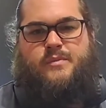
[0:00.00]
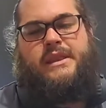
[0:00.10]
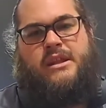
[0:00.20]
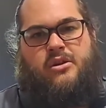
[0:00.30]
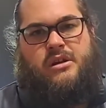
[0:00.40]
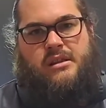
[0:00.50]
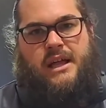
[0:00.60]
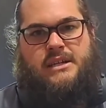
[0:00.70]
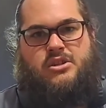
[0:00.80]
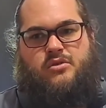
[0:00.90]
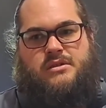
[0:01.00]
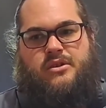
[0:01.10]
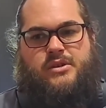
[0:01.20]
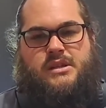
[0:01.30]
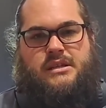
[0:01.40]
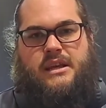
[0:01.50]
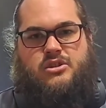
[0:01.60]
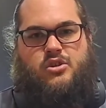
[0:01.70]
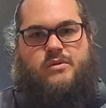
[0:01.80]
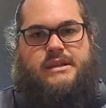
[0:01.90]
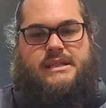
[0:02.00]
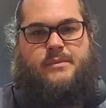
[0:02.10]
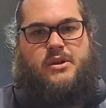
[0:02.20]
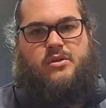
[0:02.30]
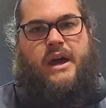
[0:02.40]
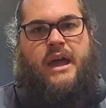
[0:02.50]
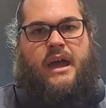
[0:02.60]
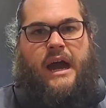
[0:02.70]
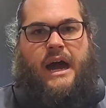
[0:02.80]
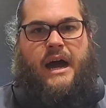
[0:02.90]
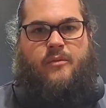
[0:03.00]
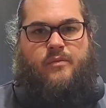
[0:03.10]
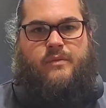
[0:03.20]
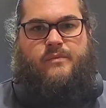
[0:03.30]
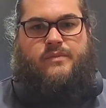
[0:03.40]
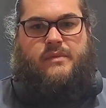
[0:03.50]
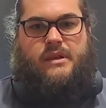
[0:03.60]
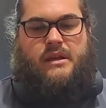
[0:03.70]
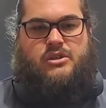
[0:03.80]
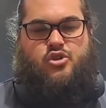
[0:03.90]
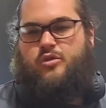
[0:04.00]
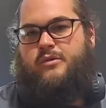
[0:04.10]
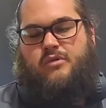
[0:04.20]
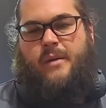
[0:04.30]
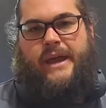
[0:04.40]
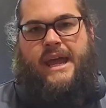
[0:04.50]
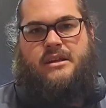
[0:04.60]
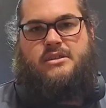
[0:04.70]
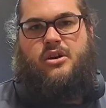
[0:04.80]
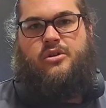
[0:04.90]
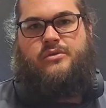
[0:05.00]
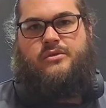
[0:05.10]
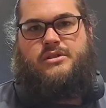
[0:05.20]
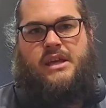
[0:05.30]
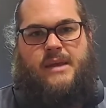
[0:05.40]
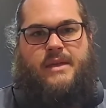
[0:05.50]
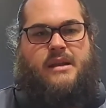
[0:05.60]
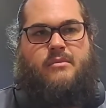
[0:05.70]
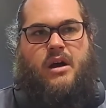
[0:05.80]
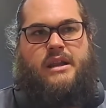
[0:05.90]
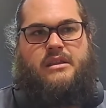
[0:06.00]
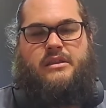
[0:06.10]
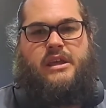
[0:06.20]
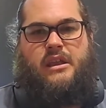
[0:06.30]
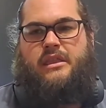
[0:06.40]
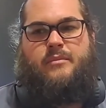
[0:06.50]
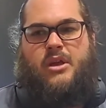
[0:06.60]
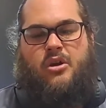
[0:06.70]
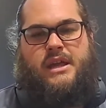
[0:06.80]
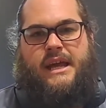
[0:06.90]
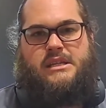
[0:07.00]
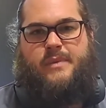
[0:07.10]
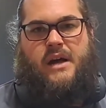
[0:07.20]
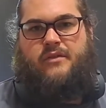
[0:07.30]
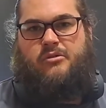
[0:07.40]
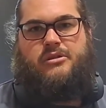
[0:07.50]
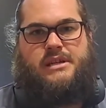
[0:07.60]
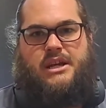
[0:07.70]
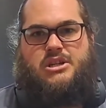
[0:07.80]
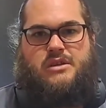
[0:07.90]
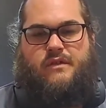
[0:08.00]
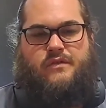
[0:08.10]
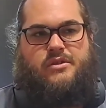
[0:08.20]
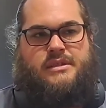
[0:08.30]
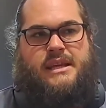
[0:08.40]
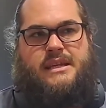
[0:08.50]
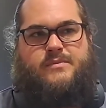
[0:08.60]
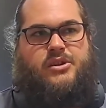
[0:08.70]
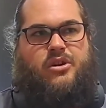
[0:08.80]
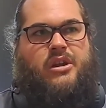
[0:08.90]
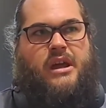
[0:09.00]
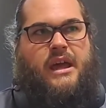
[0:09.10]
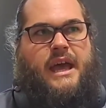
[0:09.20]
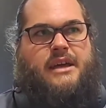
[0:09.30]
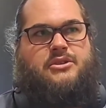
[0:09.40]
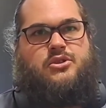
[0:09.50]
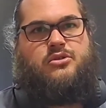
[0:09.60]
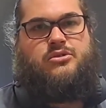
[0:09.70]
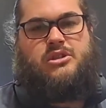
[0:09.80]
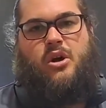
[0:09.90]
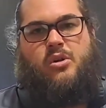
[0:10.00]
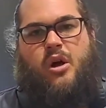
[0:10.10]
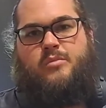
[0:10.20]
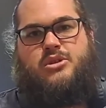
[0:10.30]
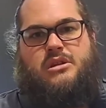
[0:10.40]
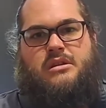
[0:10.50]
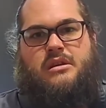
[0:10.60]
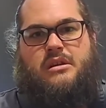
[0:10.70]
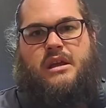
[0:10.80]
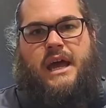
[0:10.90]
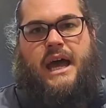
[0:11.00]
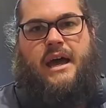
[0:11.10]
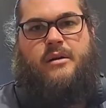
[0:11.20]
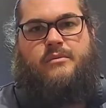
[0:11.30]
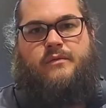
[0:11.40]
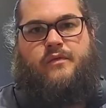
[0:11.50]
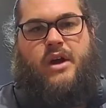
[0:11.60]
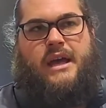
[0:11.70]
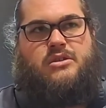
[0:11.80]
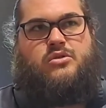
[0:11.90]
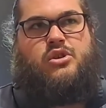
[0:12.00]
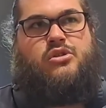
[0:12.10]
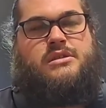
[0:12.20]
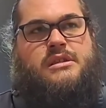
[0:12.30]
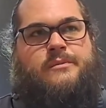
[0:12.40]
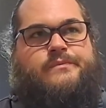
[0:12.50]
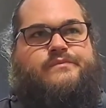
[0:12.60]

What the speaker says: But they're not going to last you as long as a shoe with a typical durable rubber outsole. So keep that in mind. They'd be okay as part of a rotation of a few sneakers, but not as your sole option for outdoor use.